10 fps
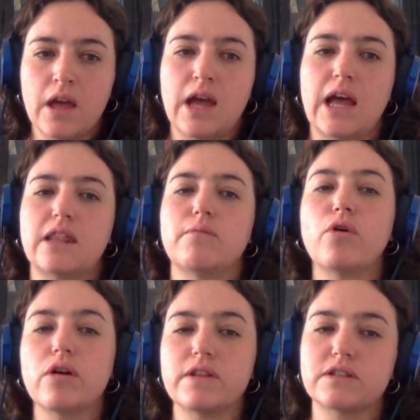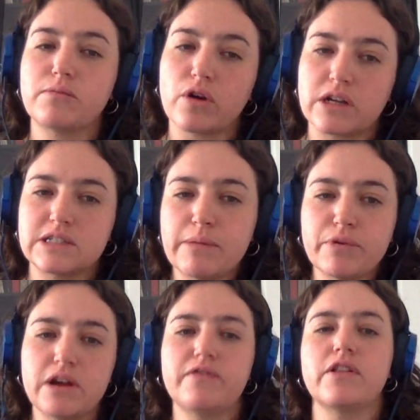And there's a more
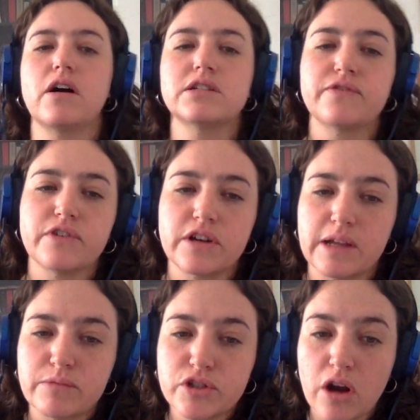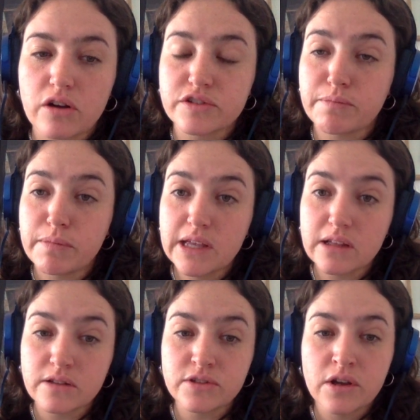contemporary philosopher named Charles
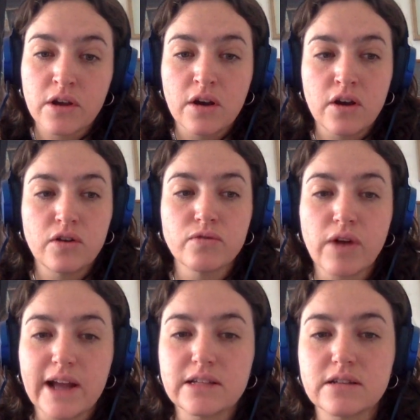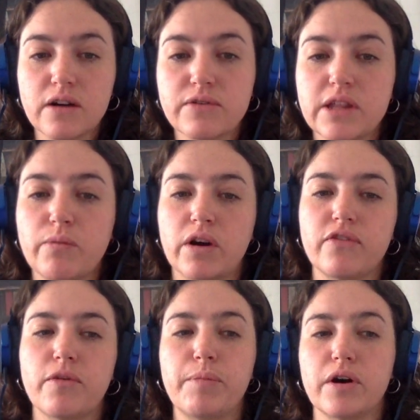Mills who writes a really
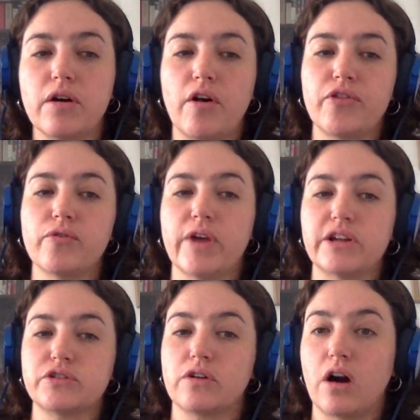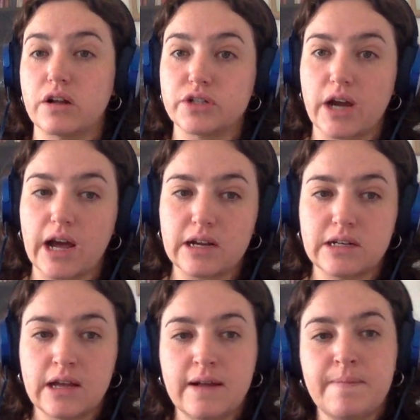wonderful book called The Racial
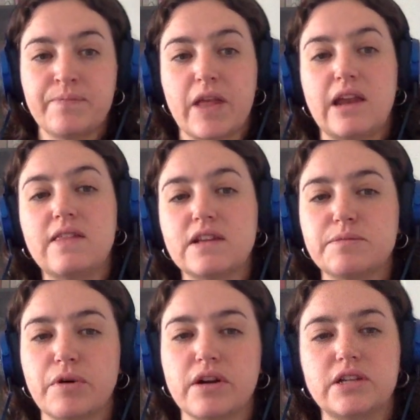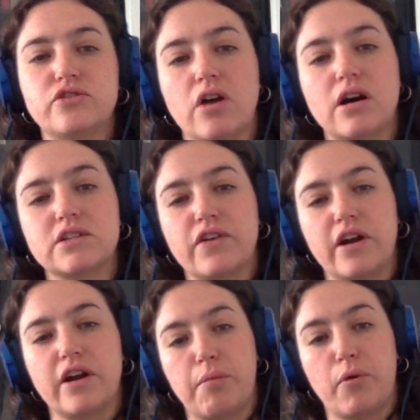Contract. And in this book, he draws
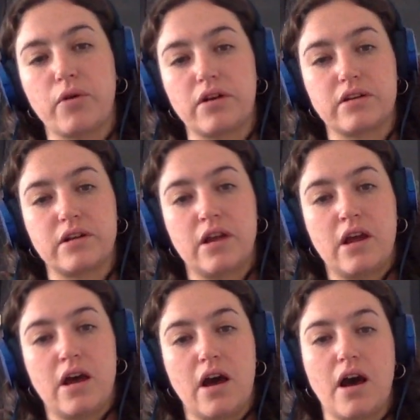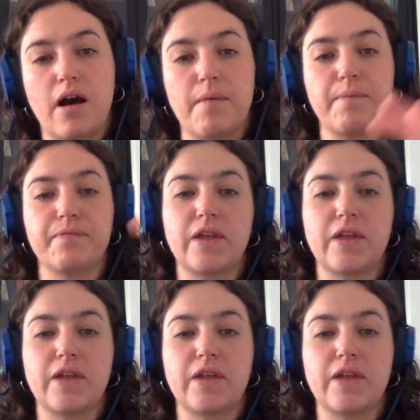very important and